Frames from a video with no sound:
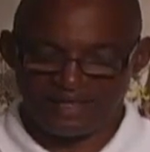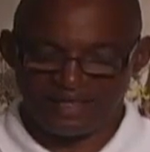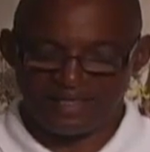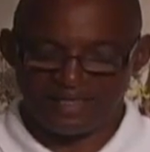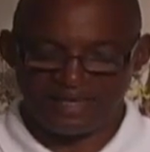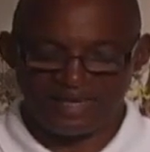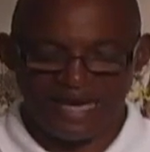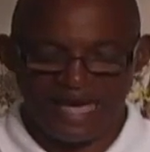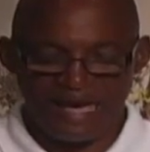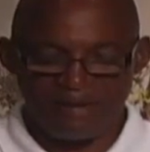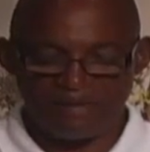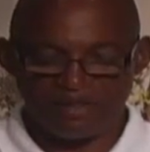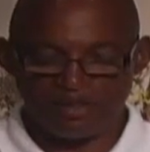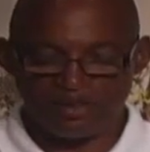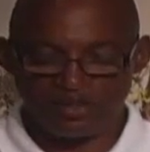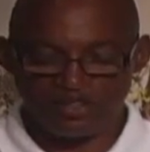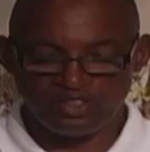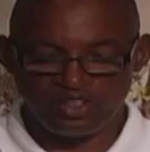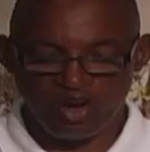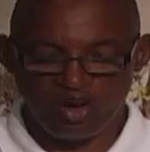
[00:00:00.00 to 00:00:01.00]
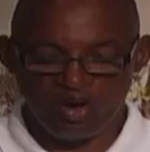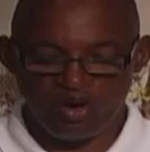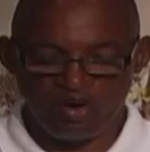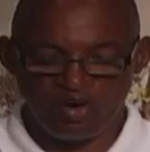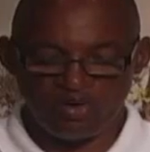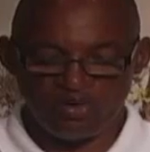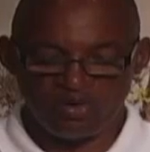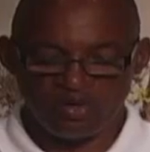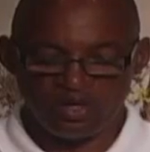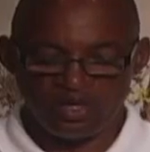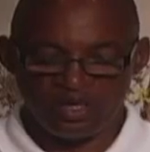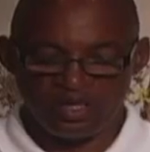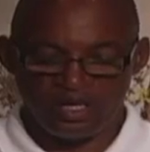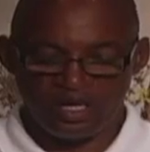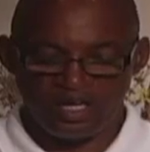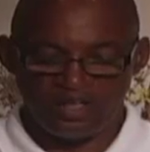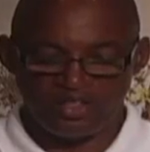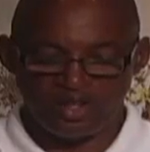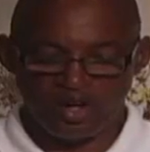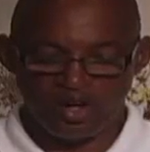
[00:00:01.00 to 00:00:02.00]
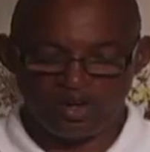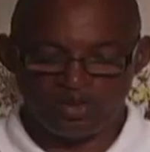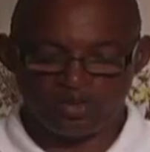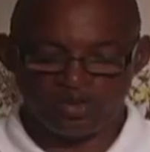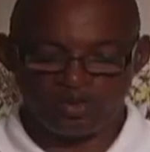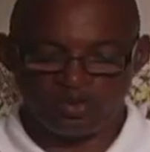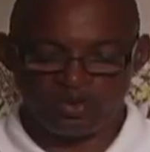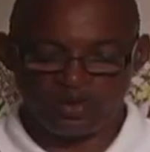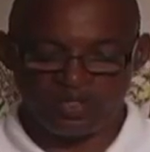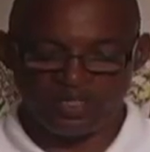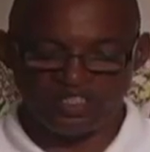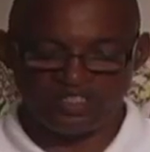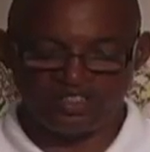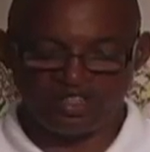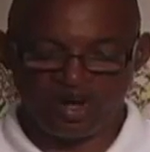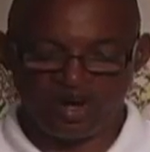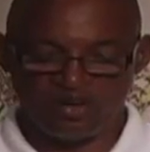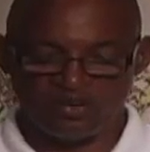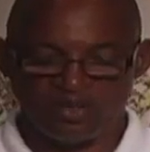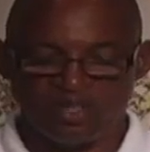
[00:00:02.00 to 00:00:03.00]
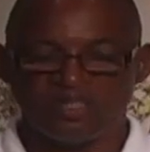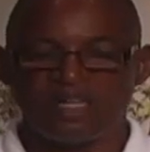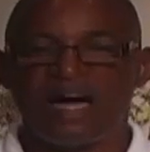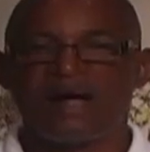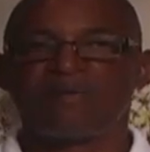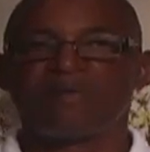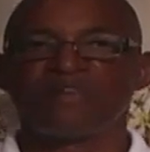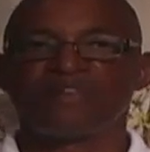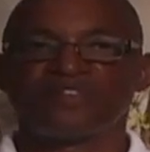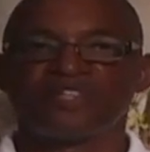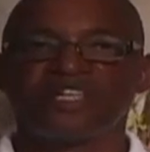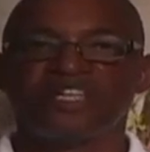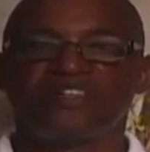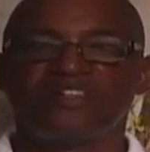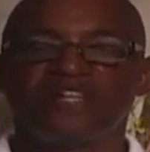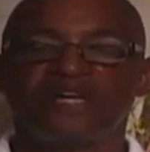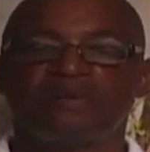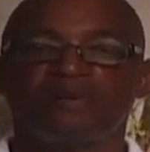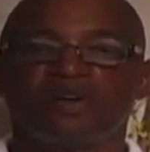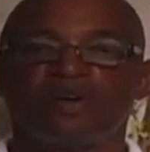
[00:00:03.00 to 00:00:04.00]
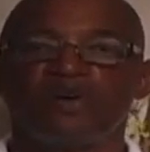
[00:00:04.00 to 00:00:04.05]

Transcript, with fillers: He came into his own, and those who were his own did not receive him.